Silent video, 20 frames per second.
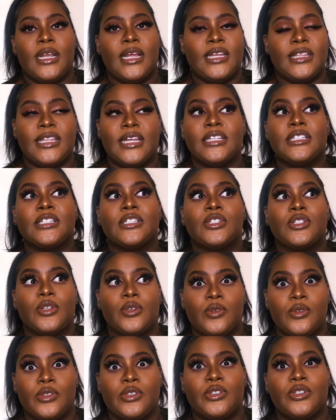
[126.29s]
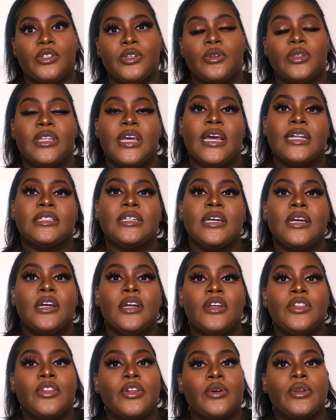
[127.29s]
Like, that just goes to show that
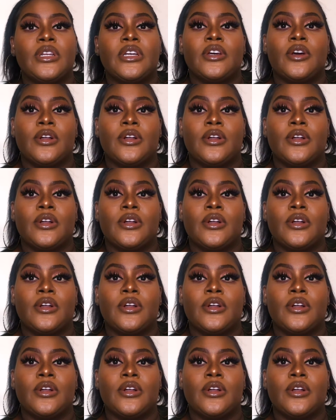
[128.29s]
the only